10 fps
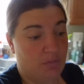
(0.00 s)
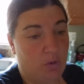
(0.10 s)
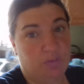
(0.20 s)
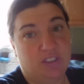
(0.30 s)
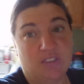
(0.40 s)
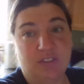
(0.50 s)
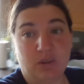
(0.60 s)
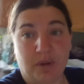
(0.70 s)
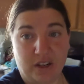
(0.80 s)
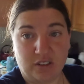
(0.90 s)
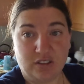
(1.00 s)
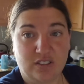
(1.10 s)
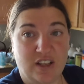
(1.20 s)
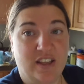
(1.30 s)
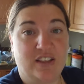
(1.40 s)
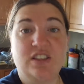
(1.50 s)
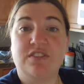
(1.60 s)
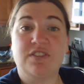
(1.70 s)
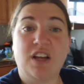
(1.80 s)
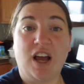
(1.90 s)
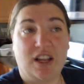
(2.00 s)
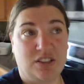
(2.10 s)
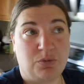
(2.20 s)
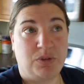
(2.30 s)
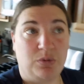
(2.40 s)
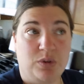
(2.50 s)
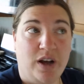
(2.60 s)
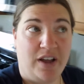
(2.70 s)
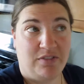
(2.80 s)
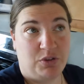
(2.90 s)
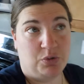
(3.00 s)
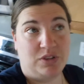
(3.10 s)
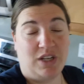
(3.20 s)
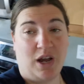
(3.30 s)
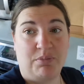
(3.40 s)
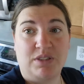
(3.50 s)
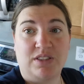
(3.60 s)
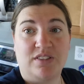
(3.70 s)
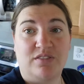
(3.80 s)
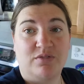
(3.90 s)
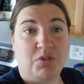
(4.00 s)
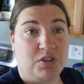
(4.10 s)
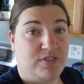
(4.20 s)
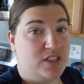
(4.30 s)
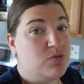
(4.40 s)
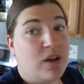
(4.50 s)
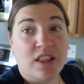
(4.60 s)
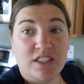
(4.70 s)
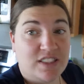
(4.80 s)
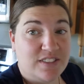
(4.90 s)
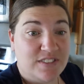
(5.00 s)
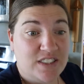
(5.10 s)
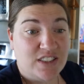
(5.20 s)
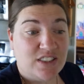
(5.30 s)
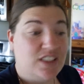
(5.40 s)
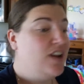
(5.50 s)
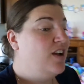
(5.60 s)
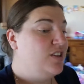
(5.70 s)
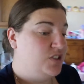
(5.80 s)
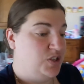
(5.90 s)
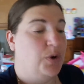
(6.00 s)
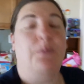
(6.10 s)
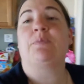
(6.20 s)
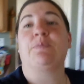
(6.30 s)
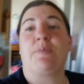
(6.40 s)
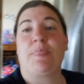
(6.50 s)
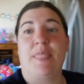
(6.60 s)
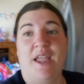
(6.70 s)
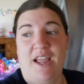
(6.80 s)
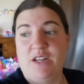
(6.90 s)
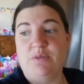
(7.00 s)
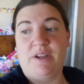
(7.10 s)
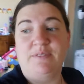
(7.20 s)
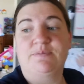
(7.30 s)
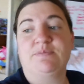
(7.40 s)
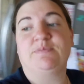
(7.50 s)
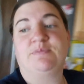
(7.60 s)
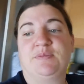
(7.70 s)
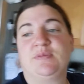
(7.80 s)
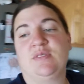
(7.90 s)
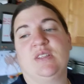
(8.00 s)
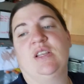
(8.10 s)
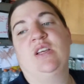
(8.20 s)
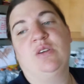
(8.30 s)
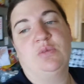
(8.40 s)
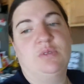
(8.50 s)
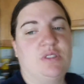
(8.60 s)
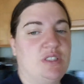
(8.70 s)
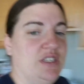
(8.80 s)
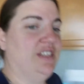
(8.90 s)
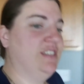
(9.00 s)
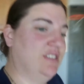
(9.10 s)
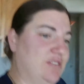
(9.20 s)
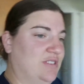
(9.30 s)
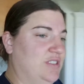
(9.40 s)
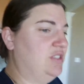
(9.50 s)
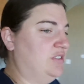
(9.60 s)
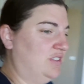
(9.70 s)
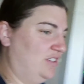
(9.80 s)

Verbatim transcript: hopefully he'll feel better and if not, we will have to adopt one of his relatives. So, anyway, we'll see what he's doing.